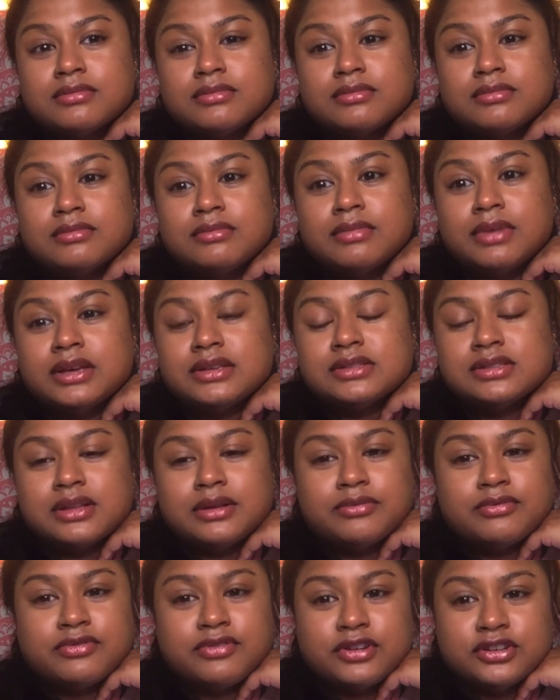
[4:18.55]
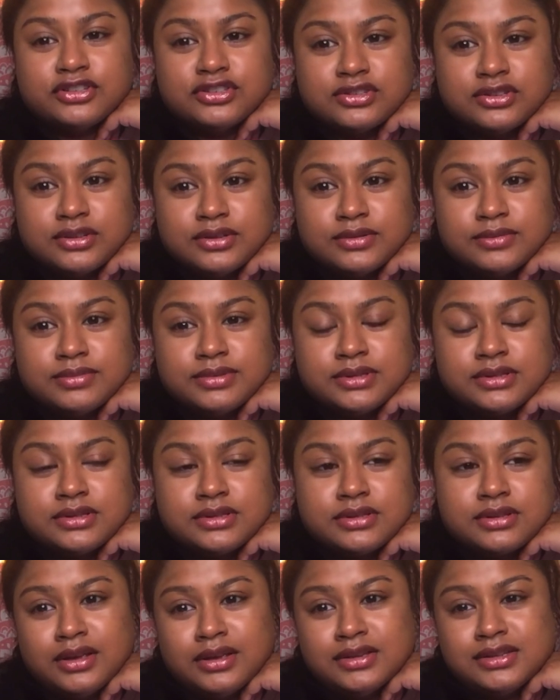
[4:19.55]
messed up friendships,
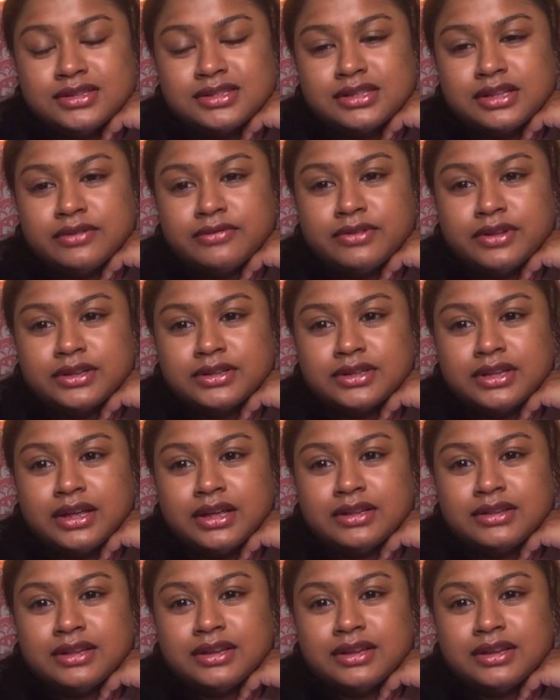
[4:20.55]
stuff like that